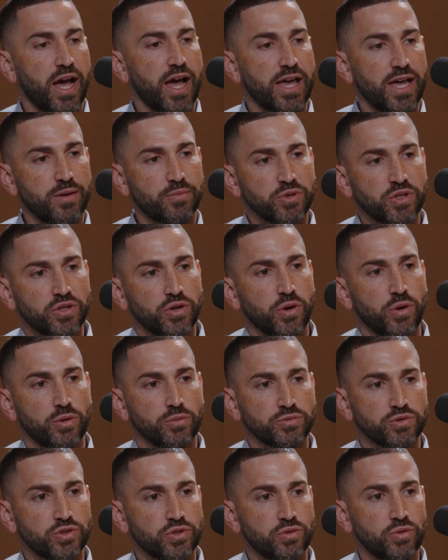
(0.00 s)
I am going to
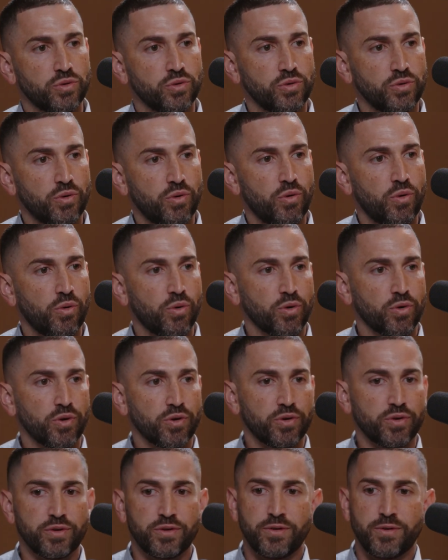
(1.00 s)
homeschool,
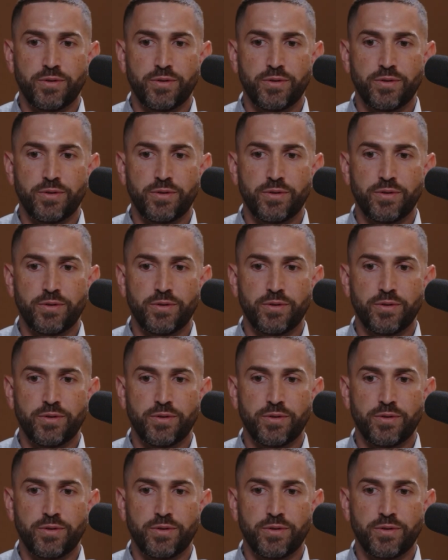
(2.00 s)
or